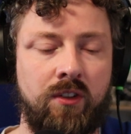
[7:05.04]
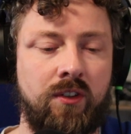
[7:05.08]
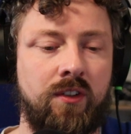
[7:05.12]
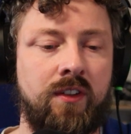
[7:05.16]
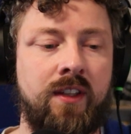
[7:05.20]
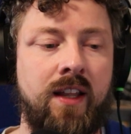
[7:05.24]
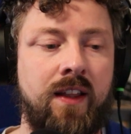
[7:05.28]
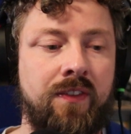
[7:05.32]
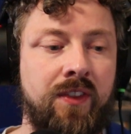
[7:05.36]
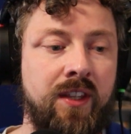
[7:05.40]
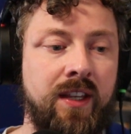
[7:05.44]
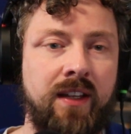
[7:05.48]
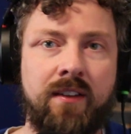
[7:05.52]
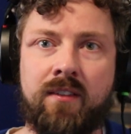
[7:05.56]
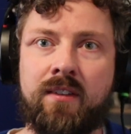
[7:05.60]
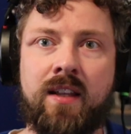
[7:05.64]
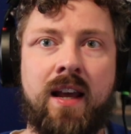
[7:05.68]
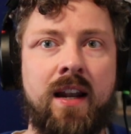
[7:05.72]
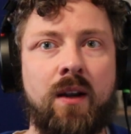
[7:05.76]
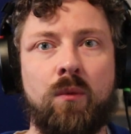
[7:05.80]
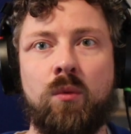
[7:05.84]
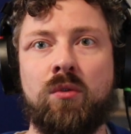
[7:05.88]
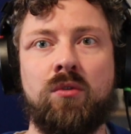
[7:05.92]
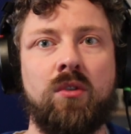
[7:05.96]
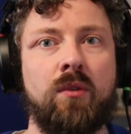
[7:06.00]
And the
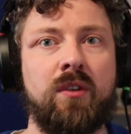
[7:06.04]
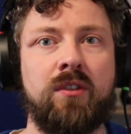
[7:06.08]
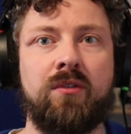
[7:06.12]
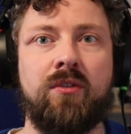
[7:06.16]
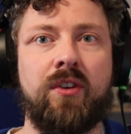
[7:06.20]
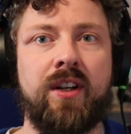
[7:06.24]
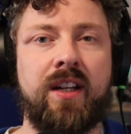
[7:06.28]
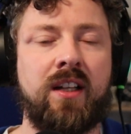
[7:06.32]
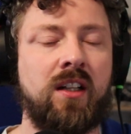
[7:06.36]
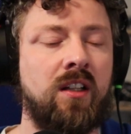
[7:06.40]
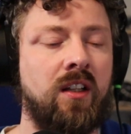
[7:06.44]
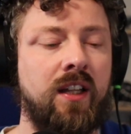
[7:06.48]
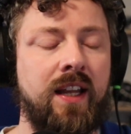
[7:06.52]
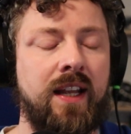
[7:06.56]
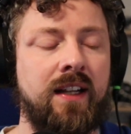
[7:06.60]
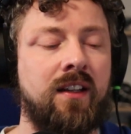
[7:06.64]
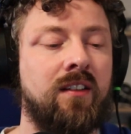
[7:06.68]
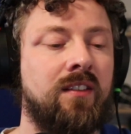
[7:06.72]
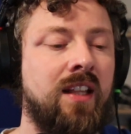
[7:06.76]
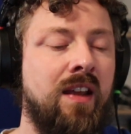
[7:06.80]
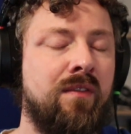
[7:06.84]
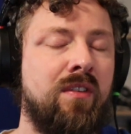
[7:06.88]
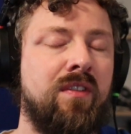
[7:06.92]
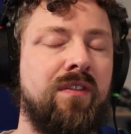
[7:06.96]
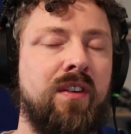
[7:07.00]
intent was always very clear
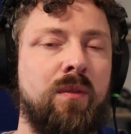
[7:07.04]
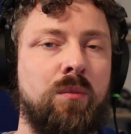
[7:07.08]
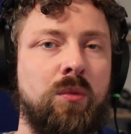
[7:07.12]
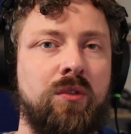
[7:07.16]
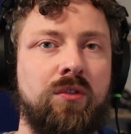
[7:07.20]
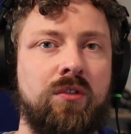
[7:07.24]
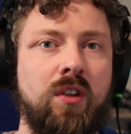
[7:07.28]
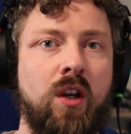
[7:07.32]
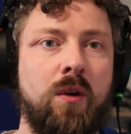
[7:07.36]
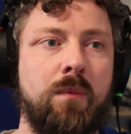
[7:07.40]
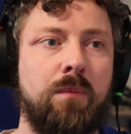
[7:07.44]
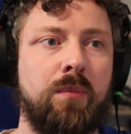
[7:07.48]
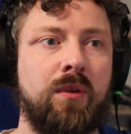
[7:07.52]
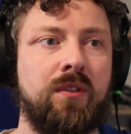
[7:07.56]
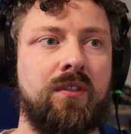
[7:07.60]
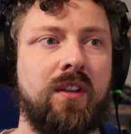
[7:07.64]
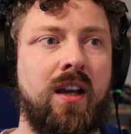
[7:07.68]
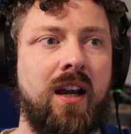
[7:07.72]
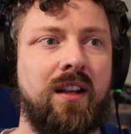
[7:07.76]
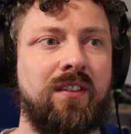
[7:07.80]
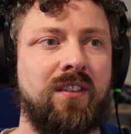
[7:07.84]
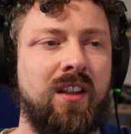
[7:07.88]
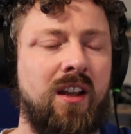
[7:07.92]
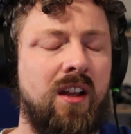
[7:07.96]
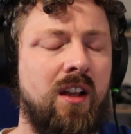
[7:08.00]
because everything was so
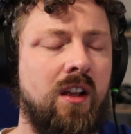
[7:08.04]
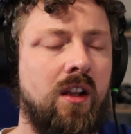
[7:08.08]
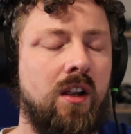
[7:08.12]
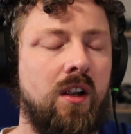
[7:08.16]
precise.